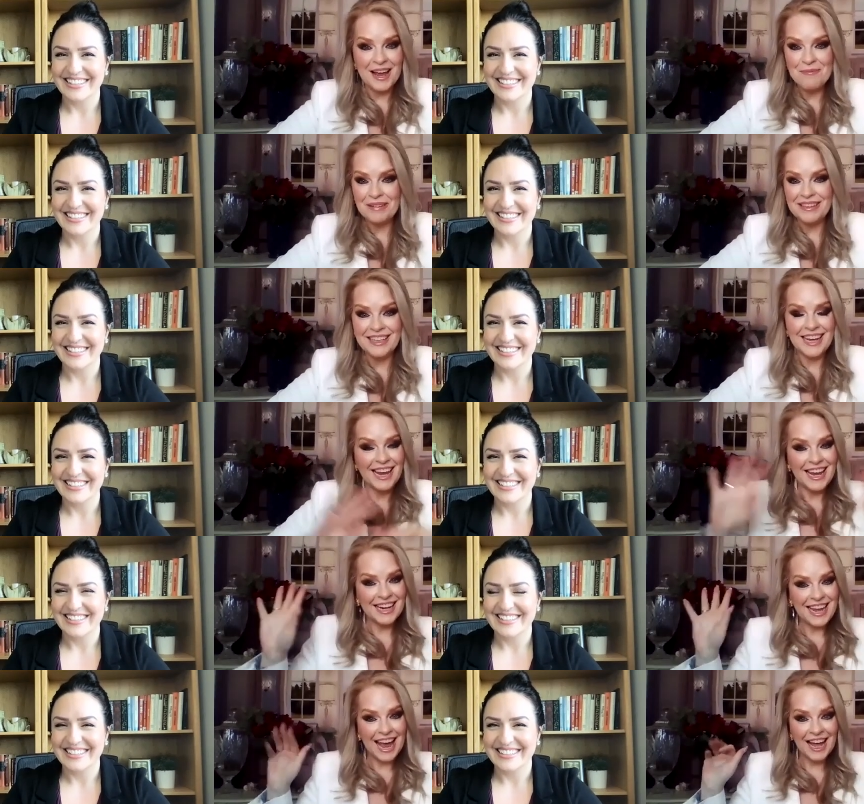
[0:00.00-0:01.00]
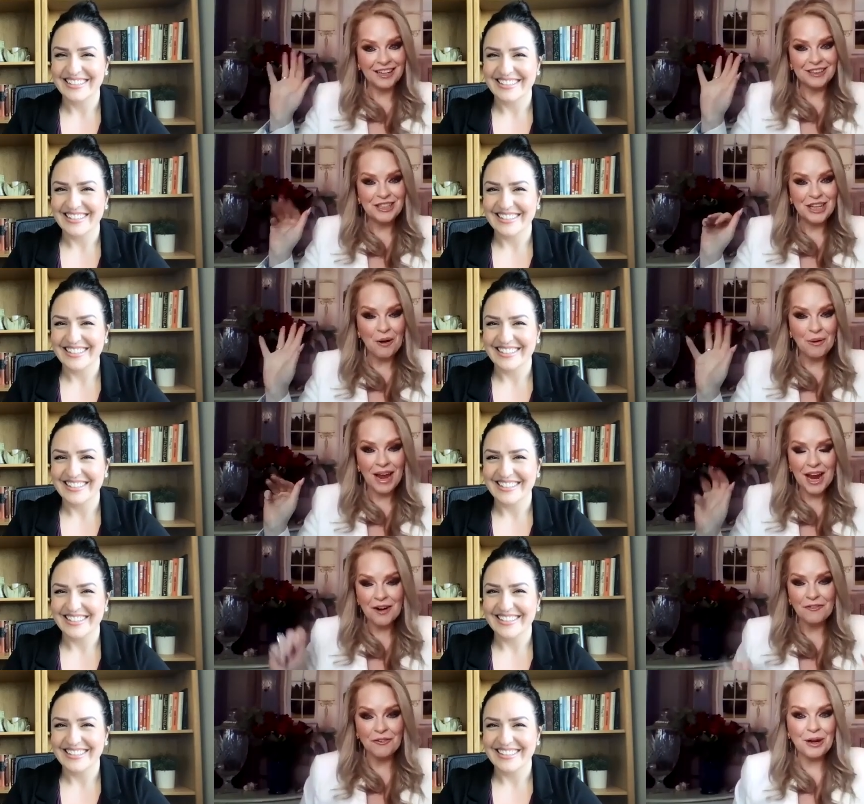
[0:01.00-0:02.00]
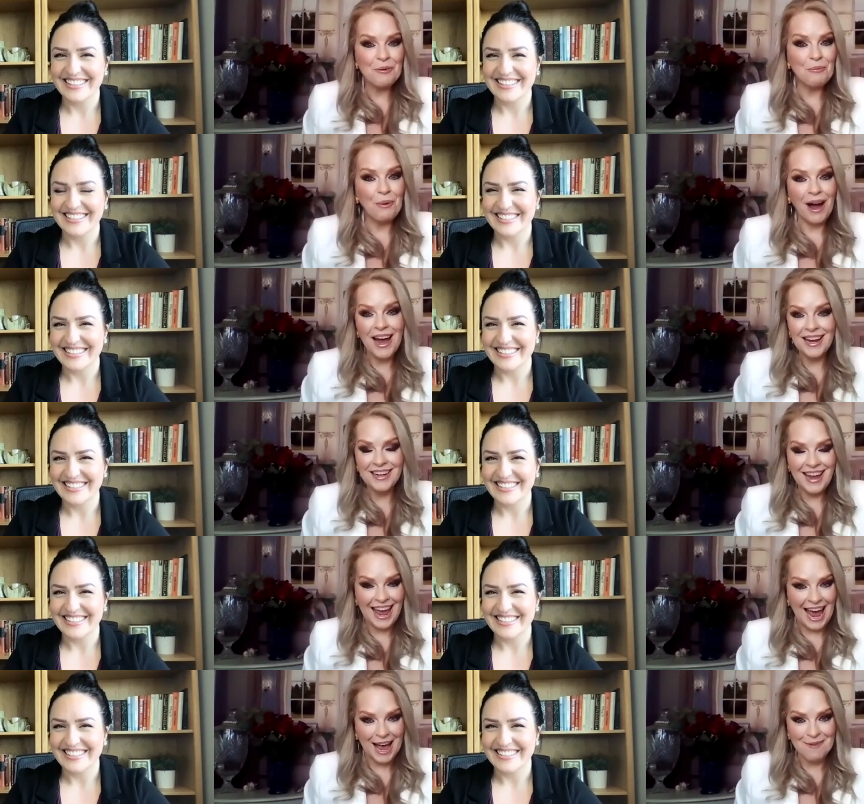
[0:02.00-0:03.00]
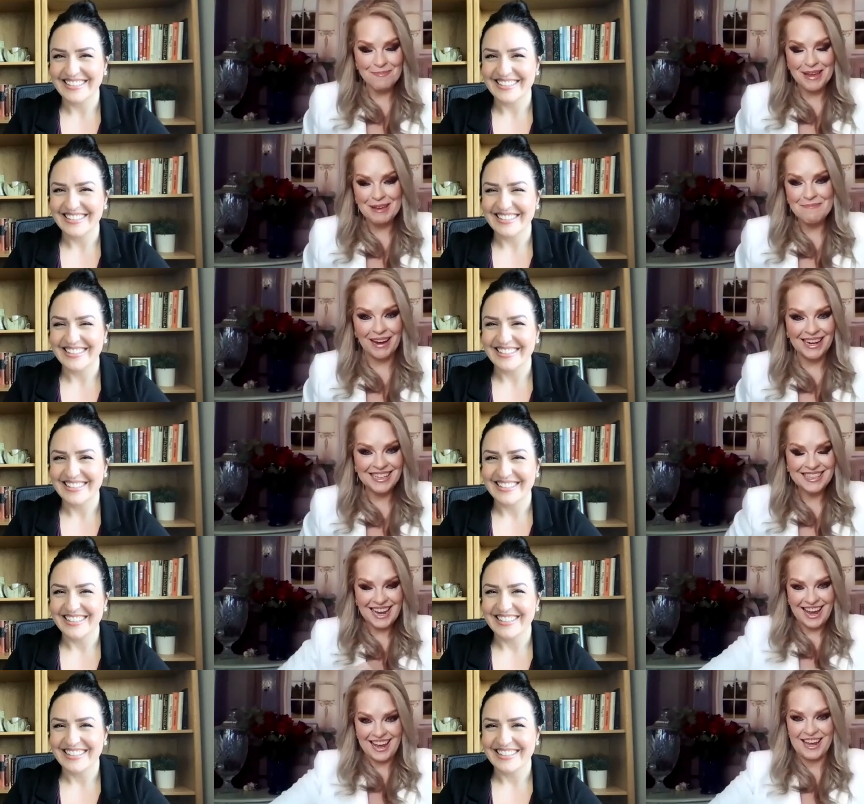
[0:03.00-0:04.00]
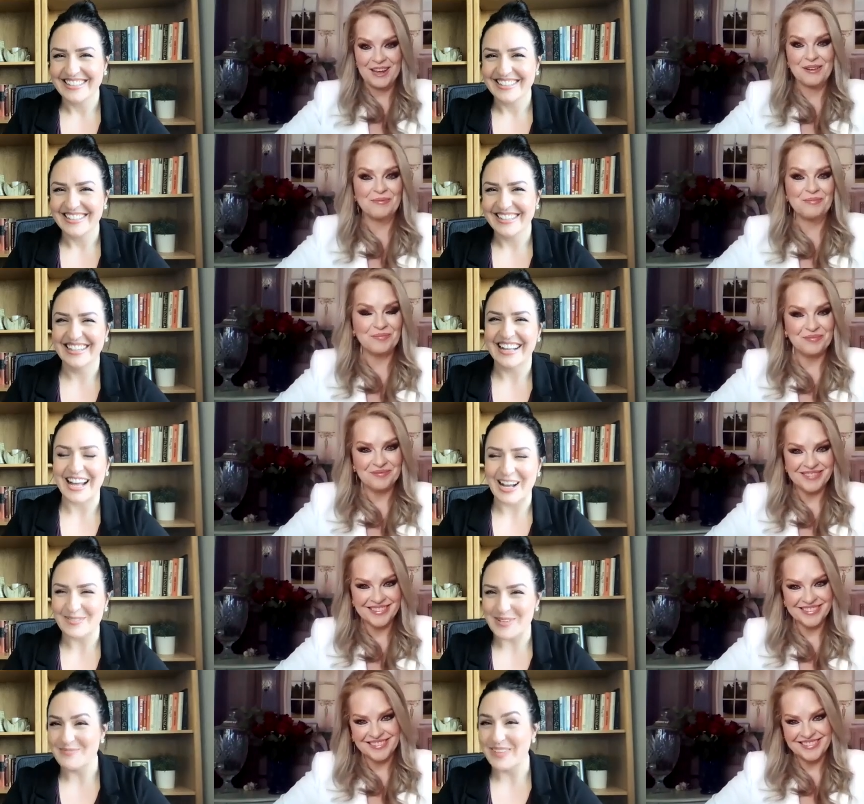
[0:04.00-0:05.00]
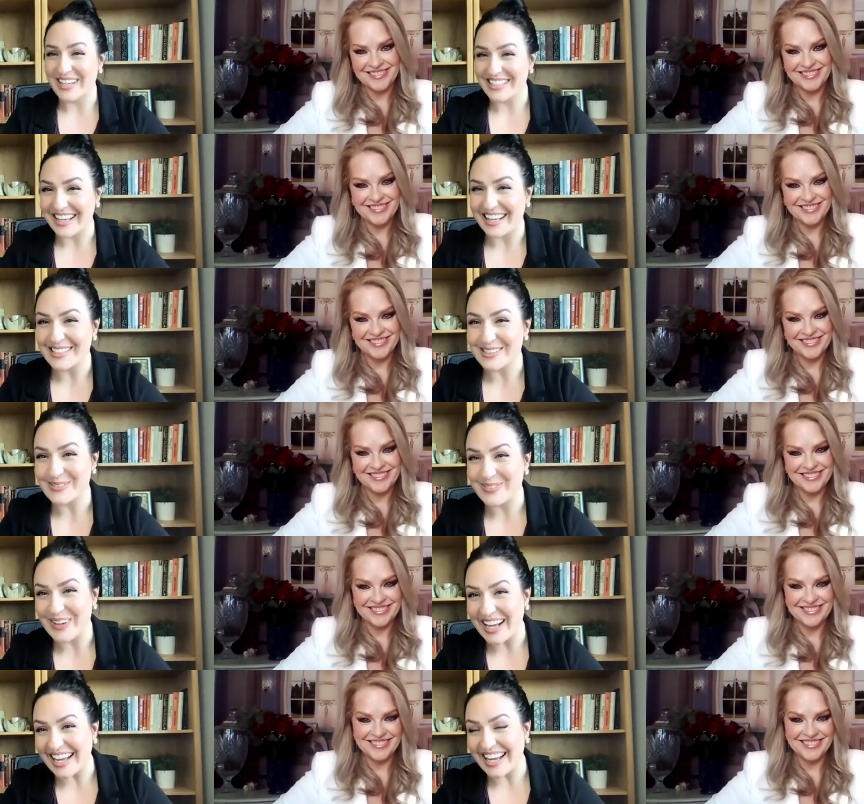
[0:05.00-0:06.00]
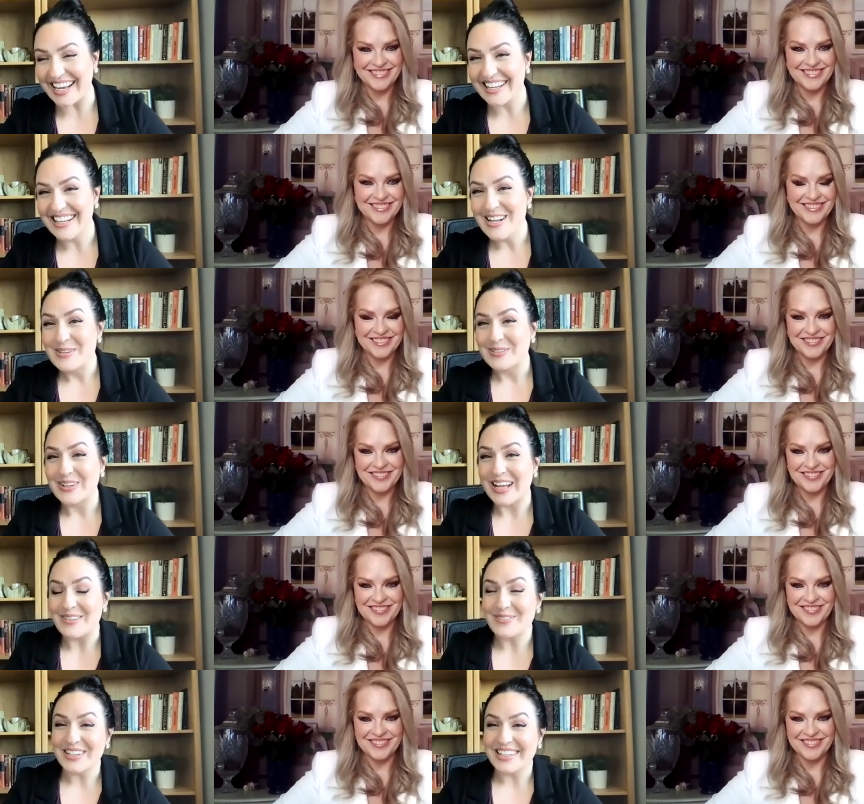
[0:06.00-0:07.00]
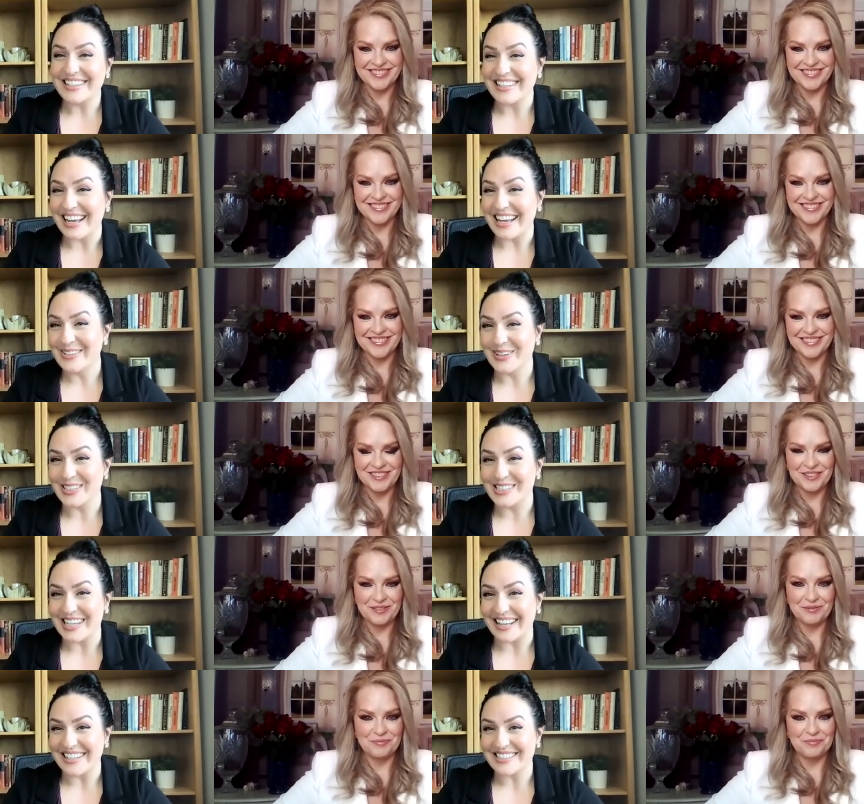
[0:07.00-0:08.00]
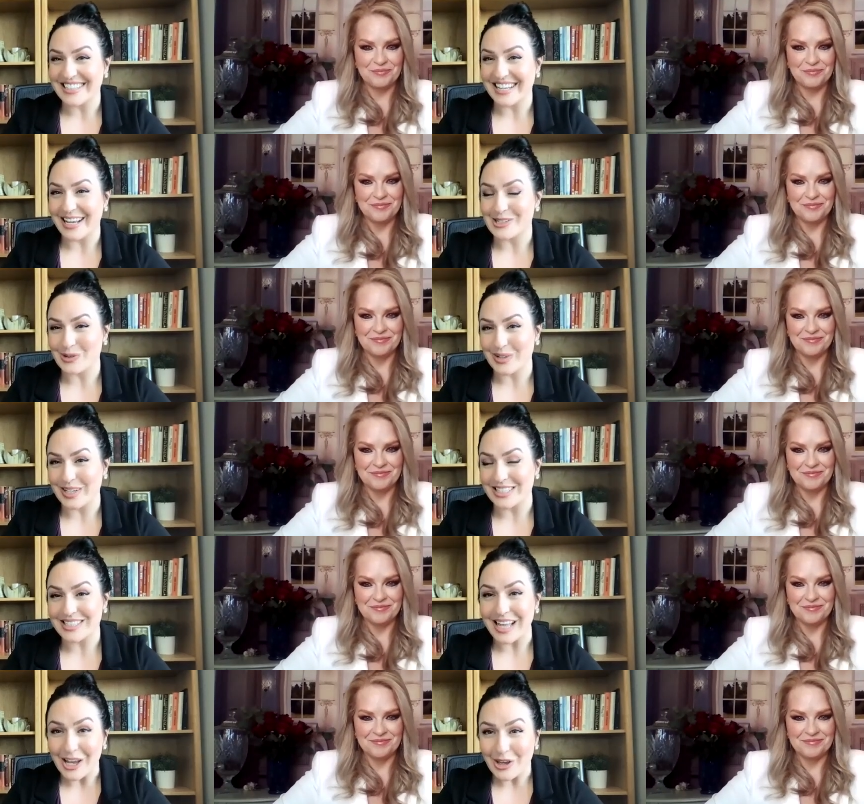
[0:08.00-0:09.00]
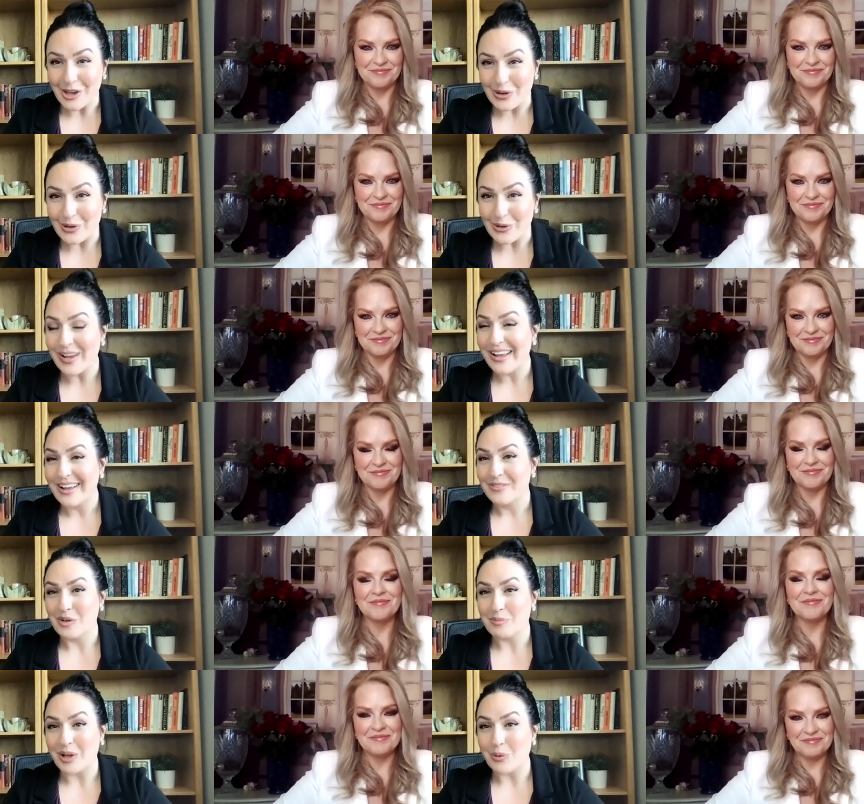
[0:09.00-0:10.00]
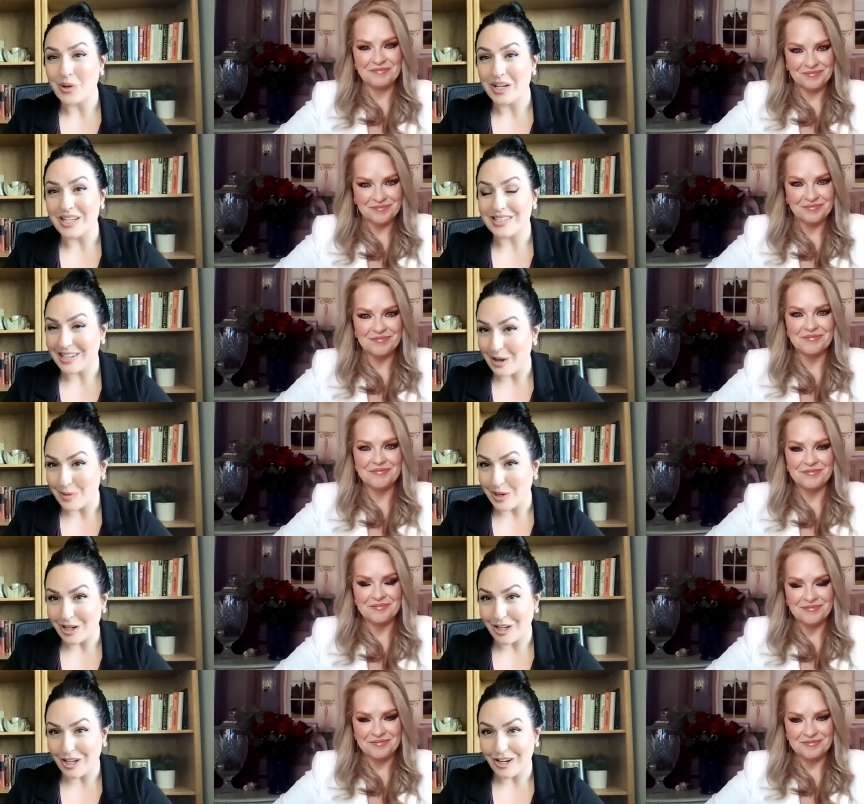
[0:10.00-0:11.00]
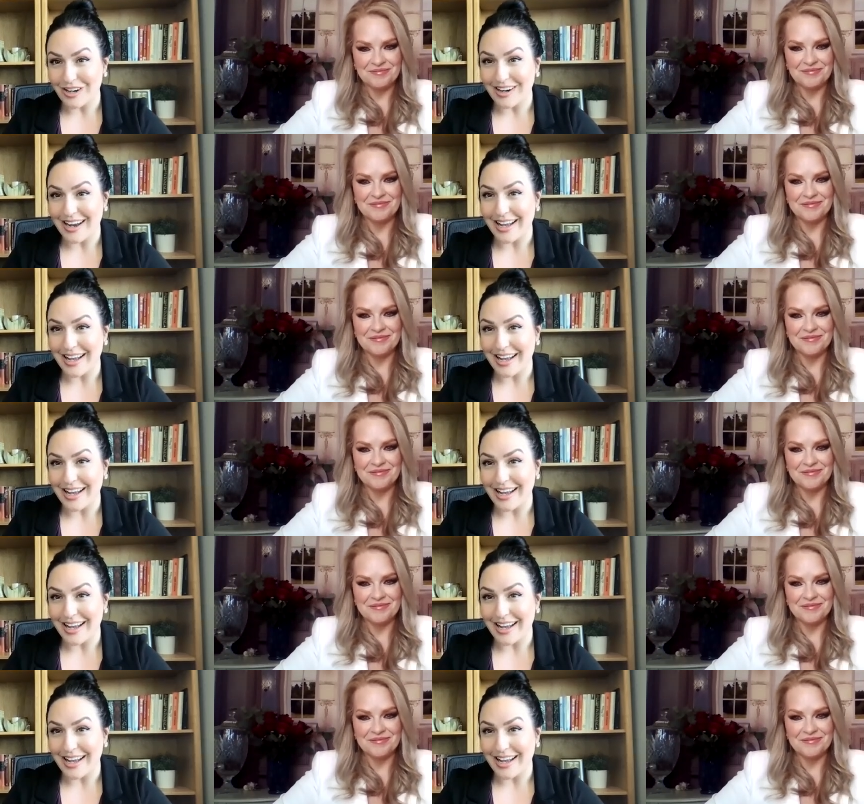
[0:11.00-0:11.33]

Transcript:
Speaker 1: Emily, and hello, everyone. Happy Monday. Happy Monday
Speaker 2: is right. Well, I'm really glad that we're chatting today, Terese. Thank you for being willing to come on here